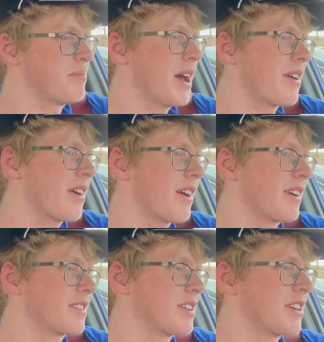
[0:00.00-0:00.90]

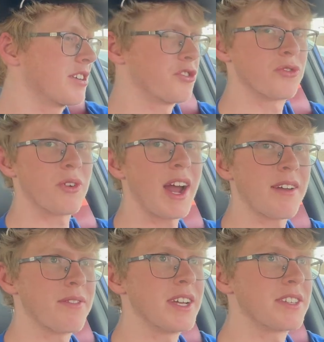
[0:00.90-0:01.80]
better to
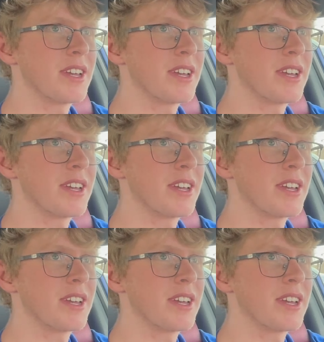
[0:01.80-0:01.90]
drive this